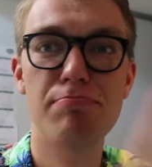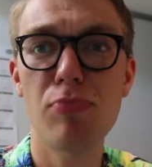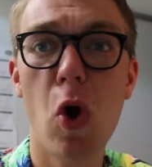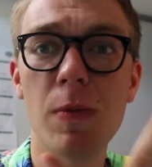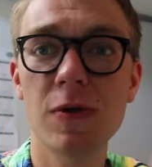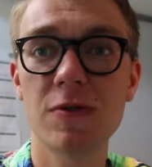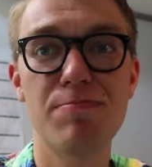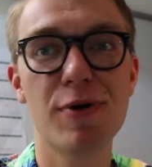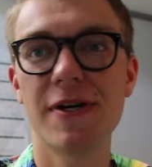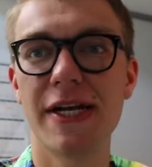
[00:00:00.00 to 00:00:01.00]
almost
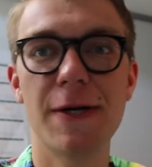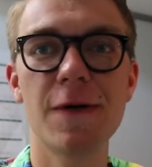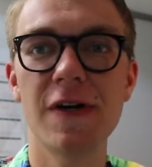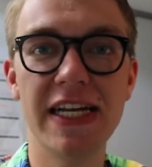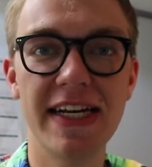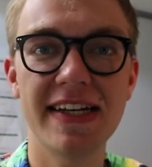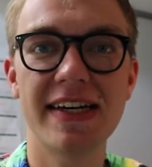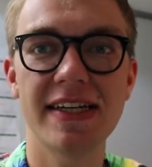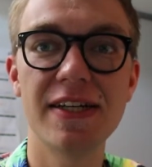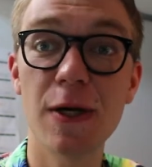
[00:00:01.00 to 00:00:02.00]
Bert and
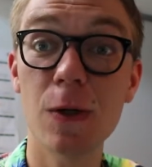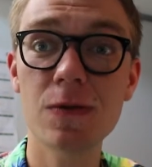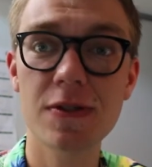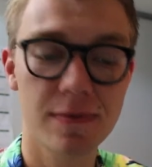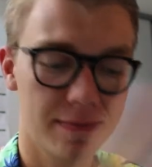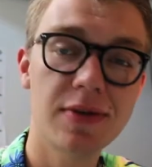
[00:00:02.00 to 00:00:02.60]
Ernie-like nose.